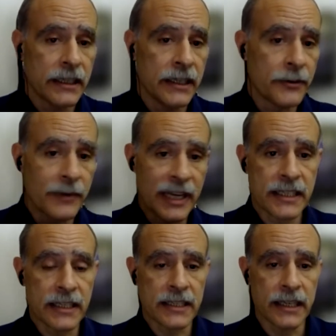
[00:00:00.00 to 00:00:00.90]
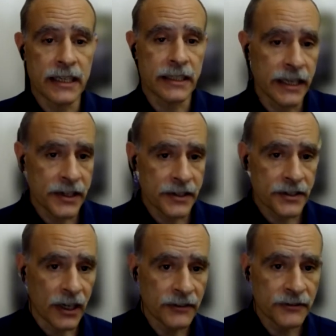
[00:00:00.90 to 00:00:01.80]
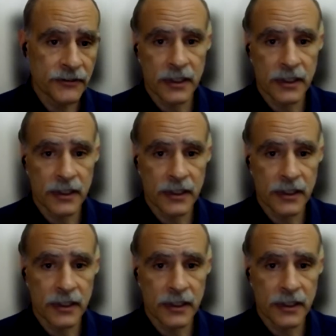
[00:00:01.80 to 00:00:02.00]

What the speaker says: in the resting state, A is off,